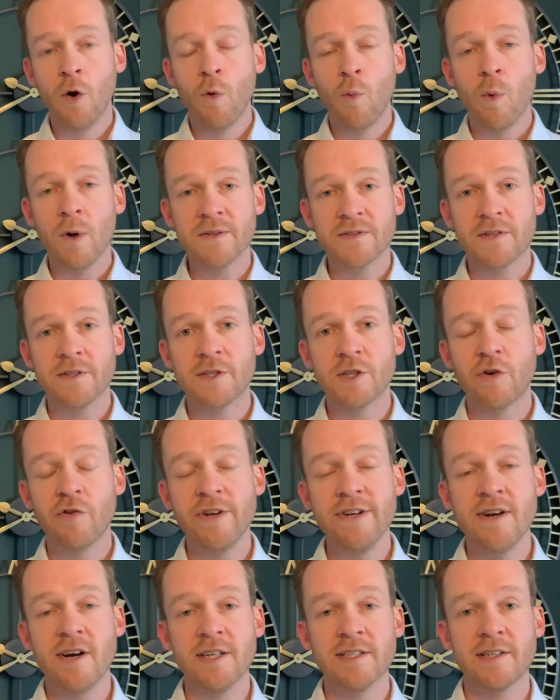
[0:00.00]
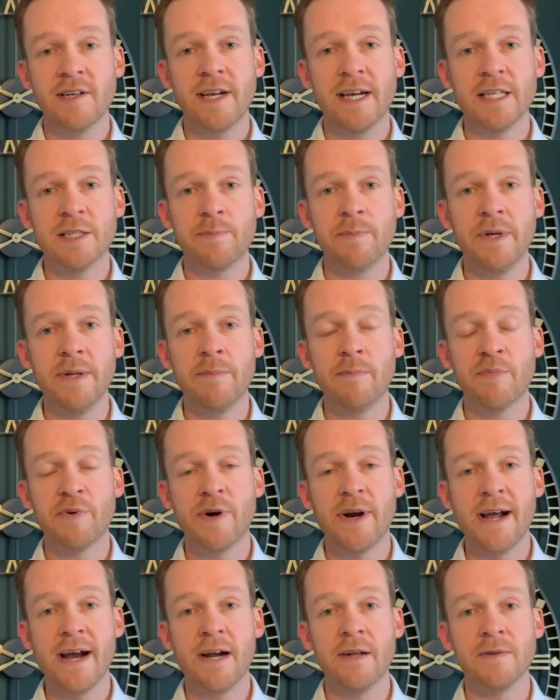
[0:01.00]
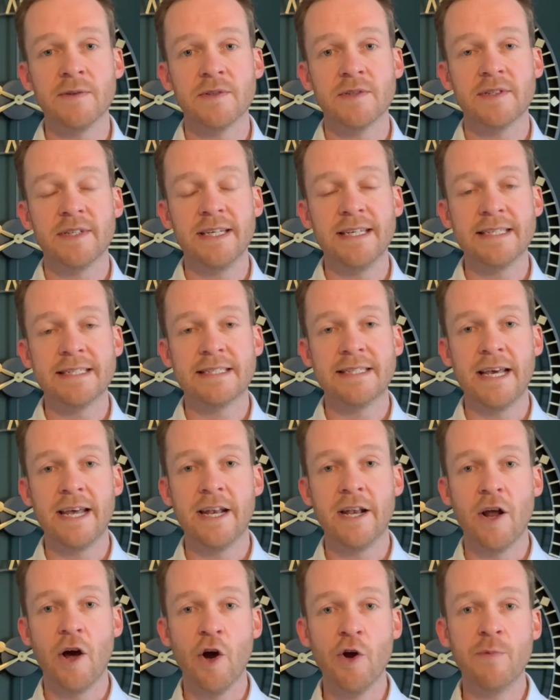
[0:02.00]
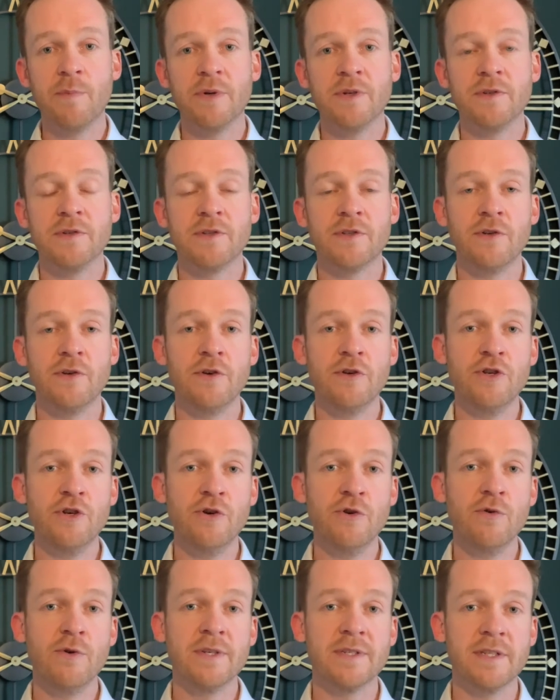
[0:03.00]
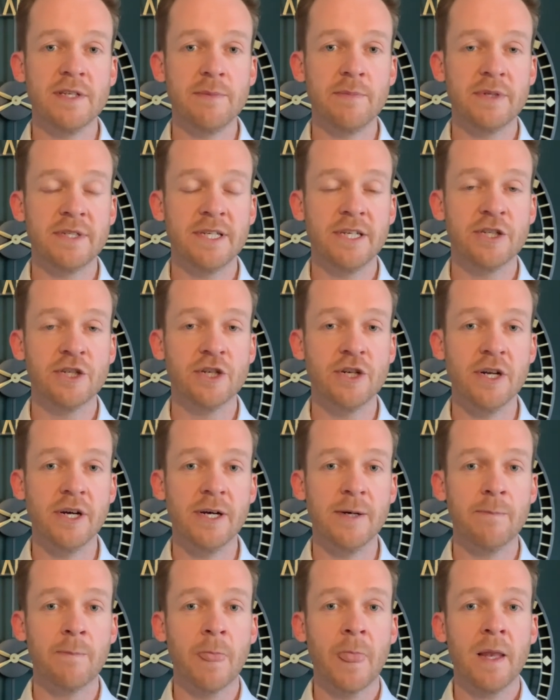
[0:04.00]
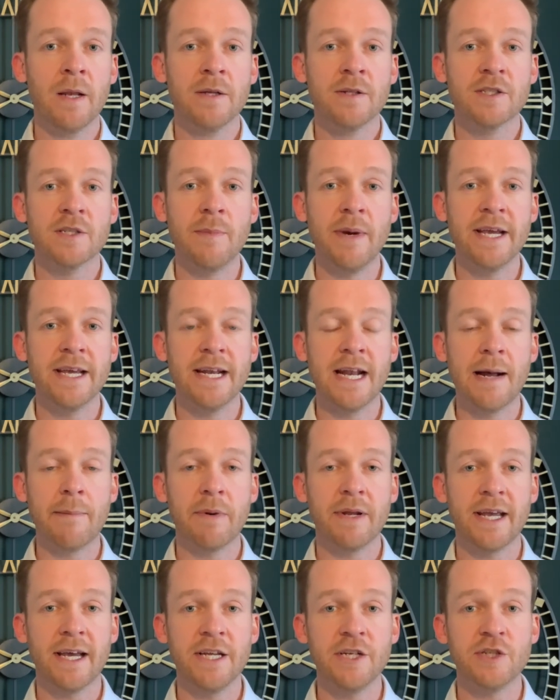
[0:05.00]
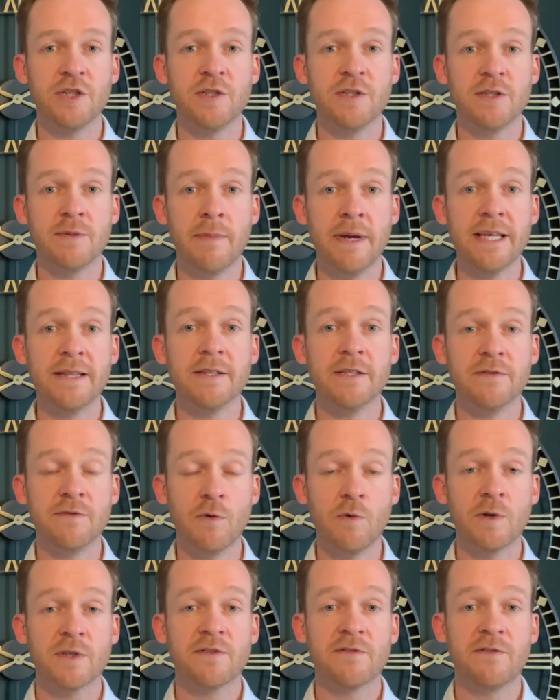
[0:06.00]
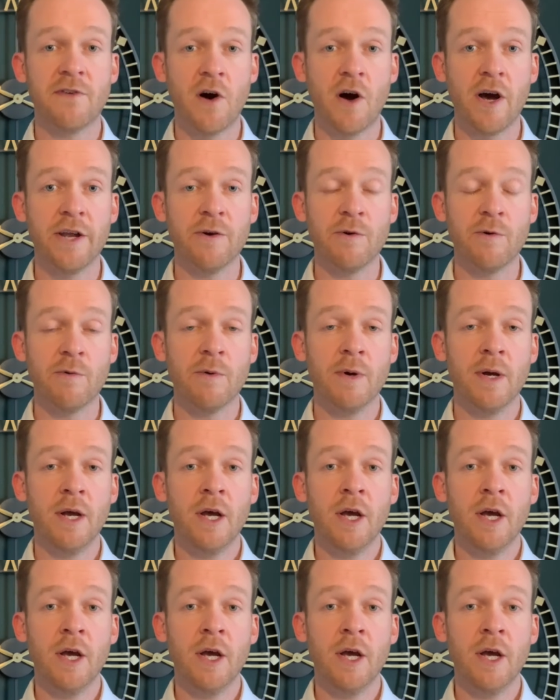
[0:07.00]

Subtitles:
Once the decree nisi has been pronounced, it's then open to you as the petitioner to make an application to make the divorce final.